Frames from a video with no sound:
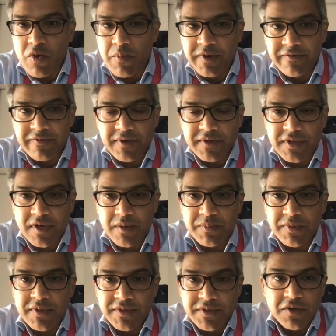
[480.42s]
orbit, for
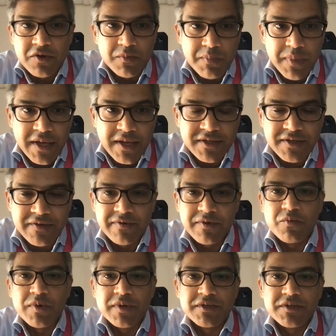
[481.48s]
example, is a good place if
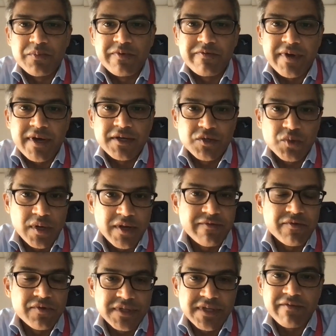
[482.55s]
you want to provide
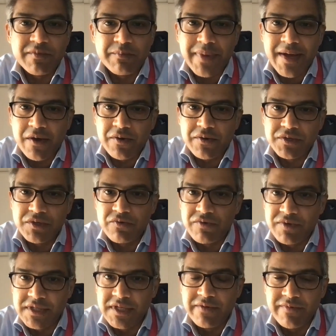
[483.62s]
24/7 power to a
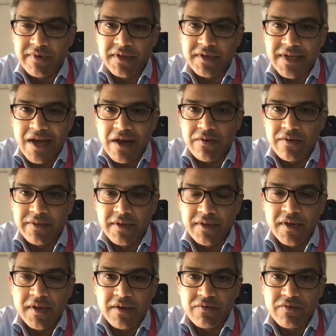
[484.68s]
receiver down on the
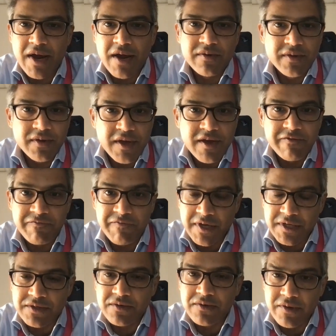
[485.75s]
ground, a
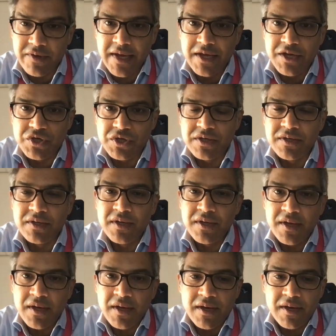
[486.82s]
fixed location
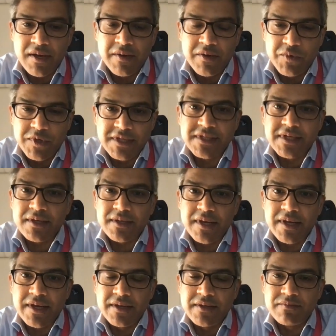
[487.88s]
with the
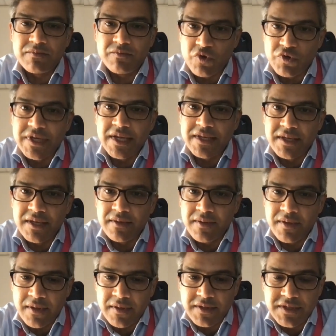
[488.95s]
satellite rotating
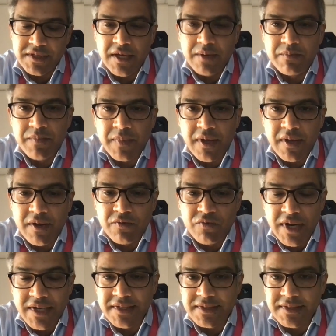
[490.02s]
at the same
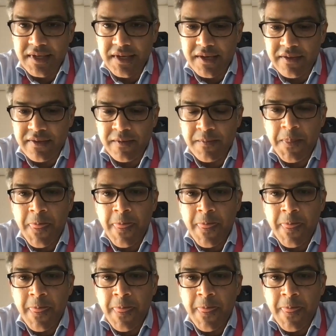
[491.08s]
rate as the Earth.